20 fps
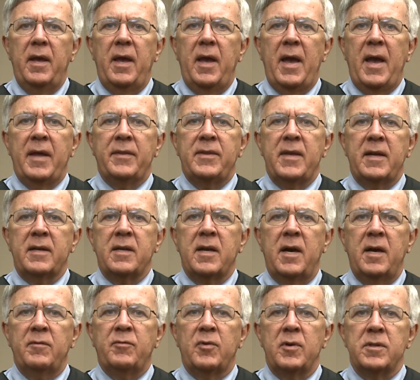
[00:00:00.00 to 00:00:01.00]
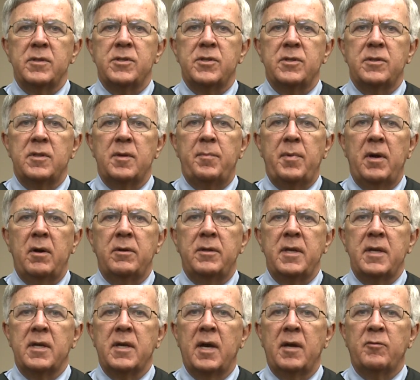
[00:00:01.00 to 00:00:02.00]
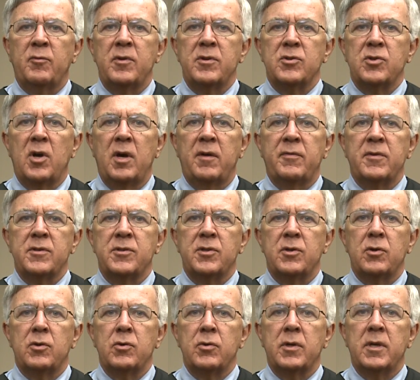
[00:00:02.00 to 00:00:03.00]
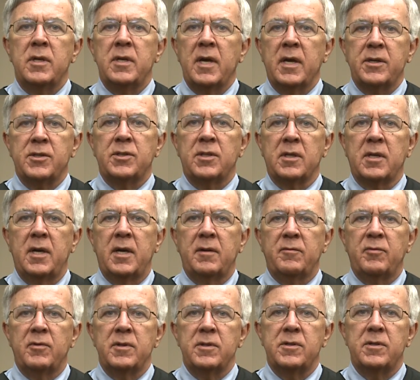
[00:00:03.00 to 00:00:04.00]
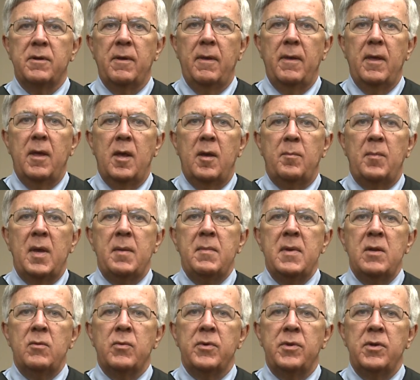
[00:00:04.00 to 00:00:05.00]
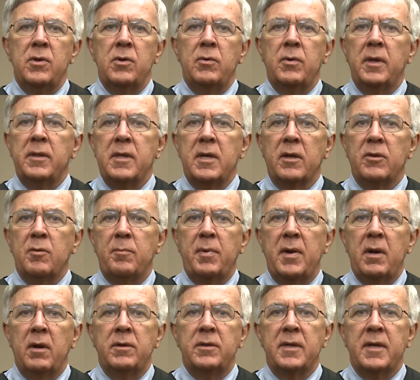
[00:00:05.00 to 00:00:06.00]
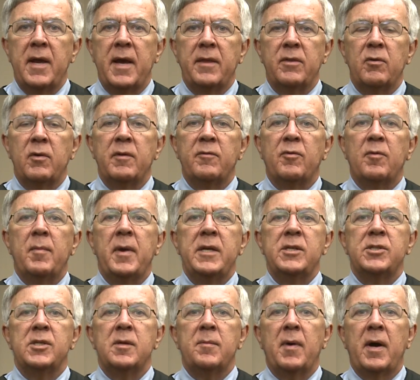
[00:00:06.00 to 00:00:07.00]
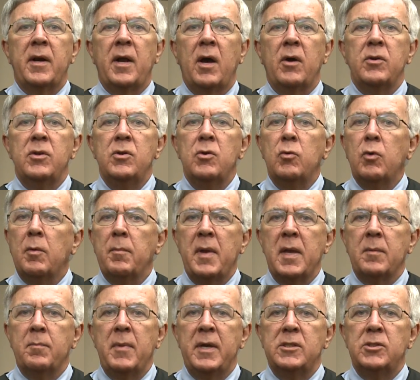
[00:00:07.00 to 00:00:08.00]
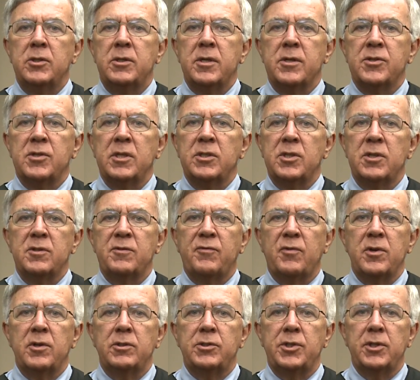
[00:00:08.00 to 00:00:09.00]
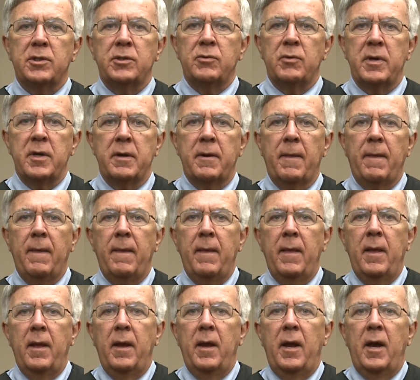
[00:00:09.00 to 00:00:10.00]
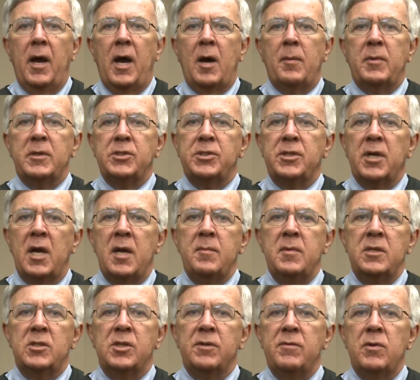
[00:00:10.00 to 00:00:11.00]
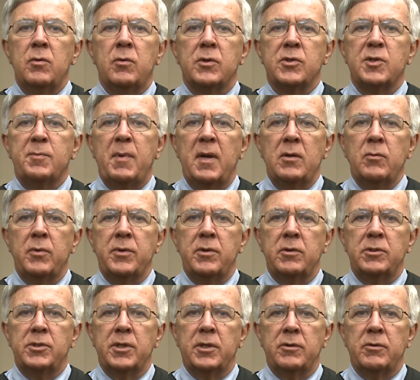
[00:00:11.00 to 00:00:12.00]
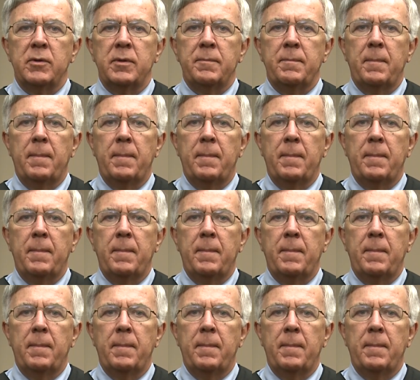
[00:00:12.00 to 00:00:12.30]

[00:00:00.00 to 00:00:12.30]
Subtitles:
At that conference, the parenting conference officer who conducts the conference may meet with you and the other parent to gather information about how you will make major decisions for your children, how much time each of you will spend with your children,